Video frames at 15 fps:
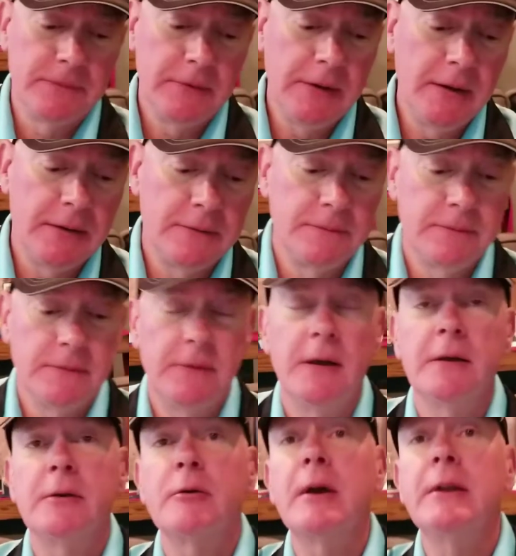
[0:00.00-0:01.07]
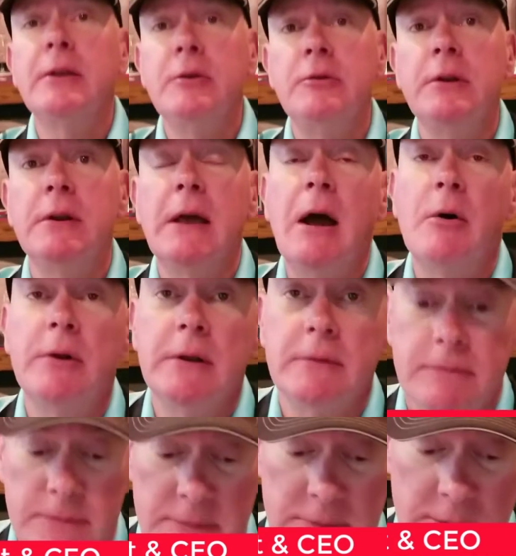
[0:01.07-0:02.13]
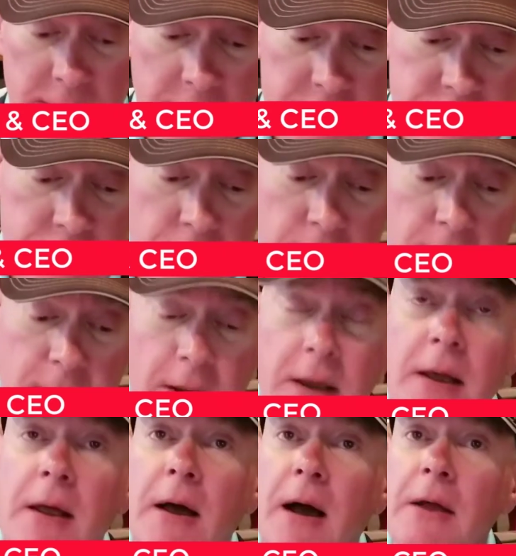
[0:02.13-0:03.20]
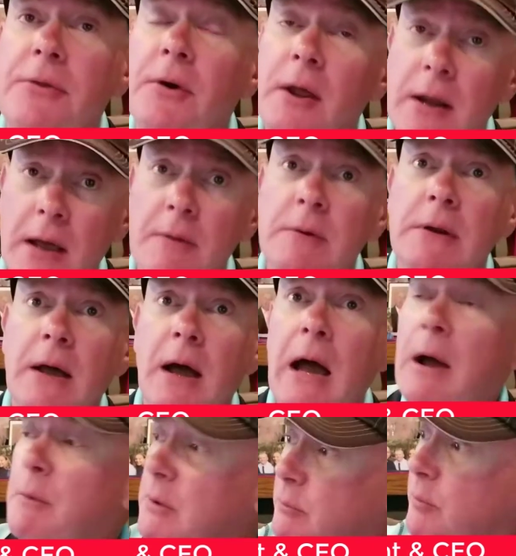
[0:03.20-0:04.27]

I got a, a credit union outing today, so... okay. It's a beautiful I, day. I would